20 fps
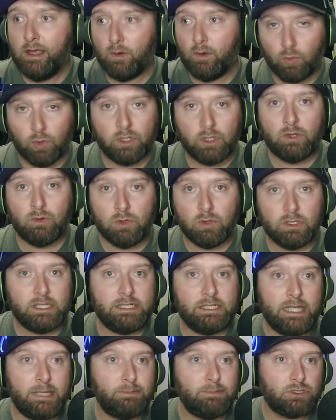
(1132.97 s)
really, really
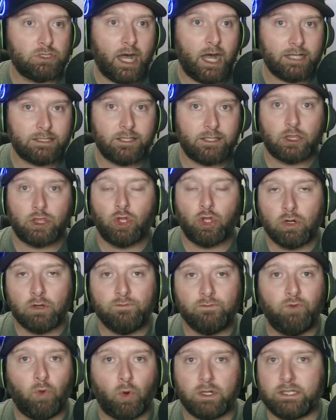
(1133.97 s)
deep shots, the third
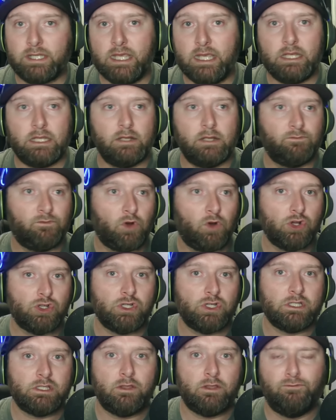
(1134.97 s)
and 14
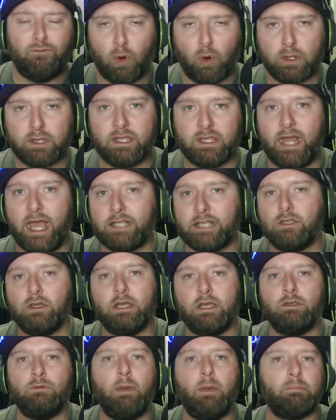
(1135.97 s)
conversions, the fourth and eight. So you,
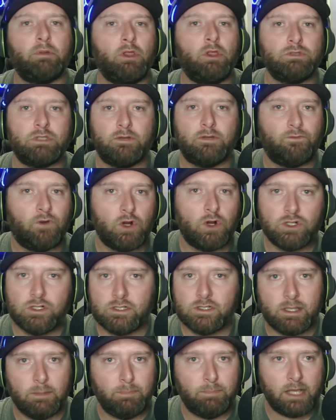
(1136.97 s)
you remember those
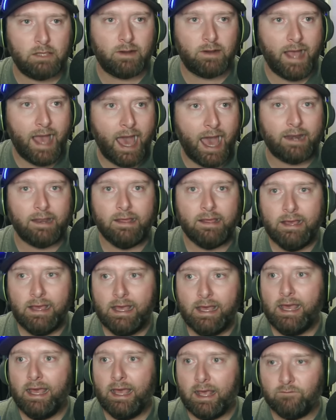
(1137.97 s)
conversions that Baylor had
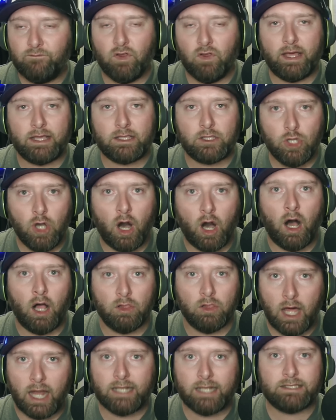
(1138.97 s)
it felt like a
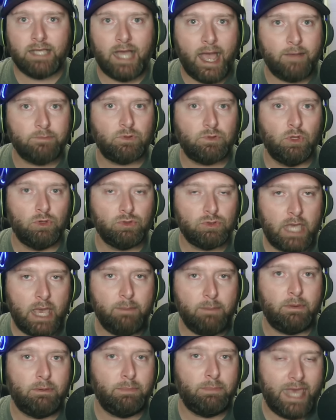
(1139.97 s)
lot of times when those
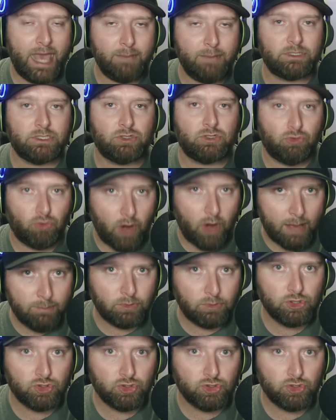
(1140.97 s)
came became scramble